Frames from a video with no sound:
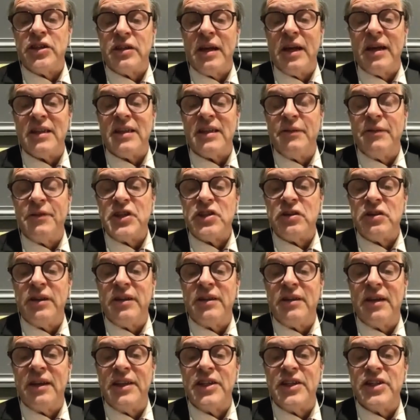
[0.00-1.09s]
artificial
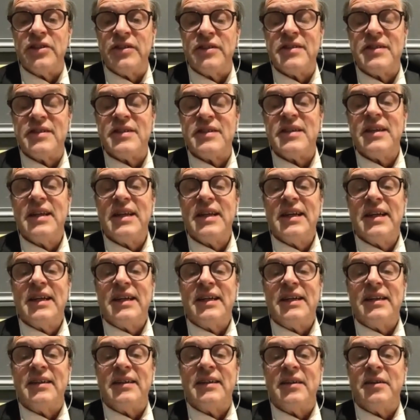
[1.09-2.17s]
intelligence,
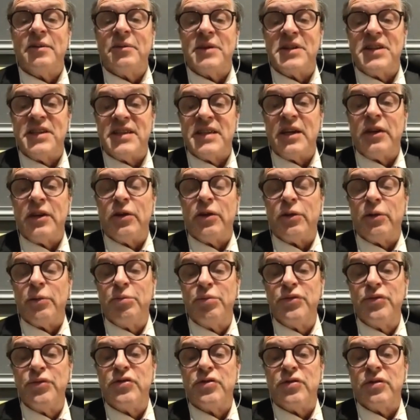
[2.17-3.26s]
which is another
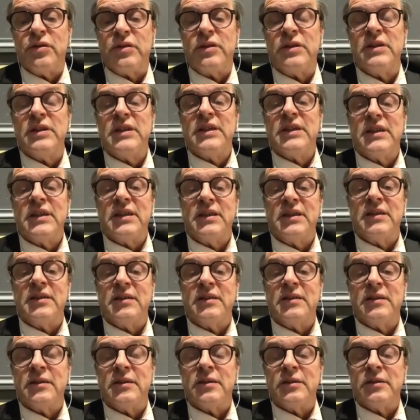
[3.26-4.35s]
booster
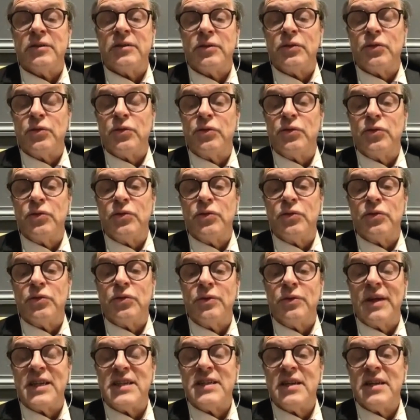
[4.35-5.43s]

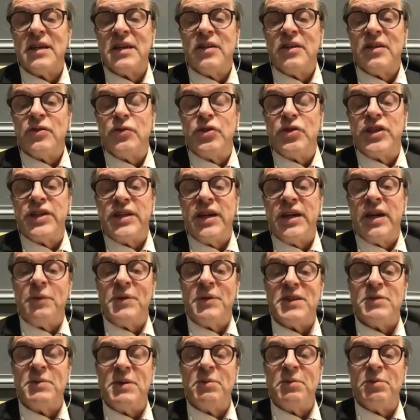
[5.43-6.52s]
to share
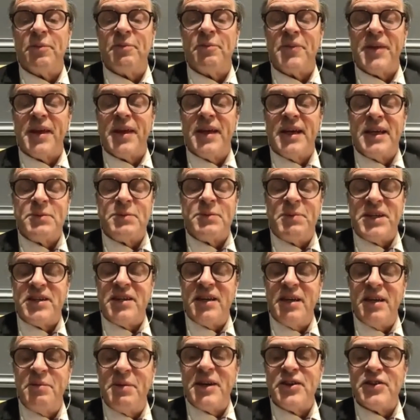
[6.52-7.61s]
with people,
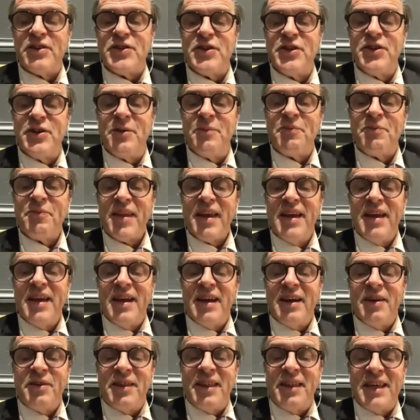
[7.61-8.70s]
especially because
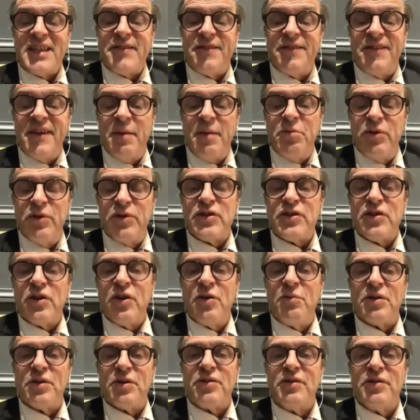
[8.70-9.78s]
there's fabulous
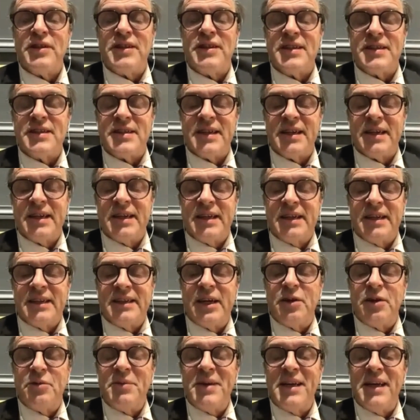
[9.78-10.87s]
opportunities.
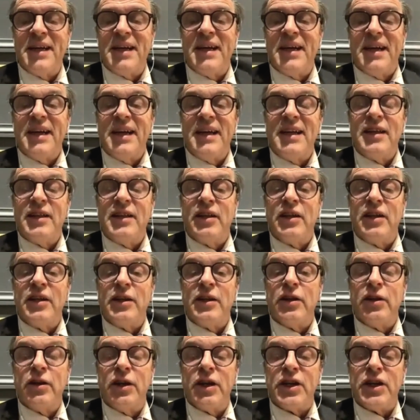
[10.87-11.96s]
Now, in
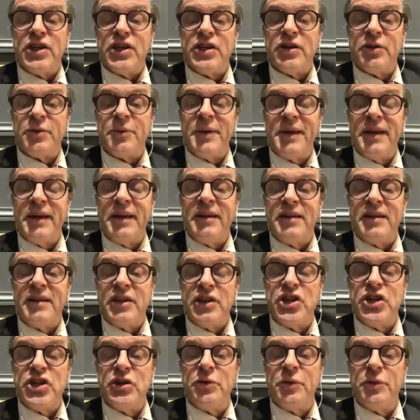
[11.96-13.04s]
the luxury in
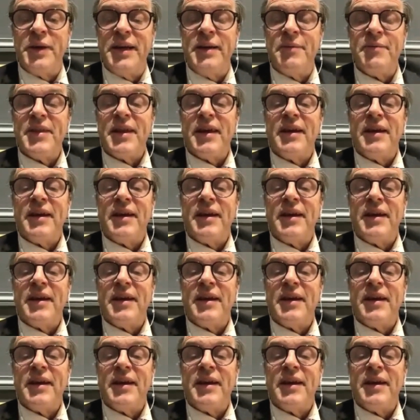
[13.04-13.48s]
jewelry,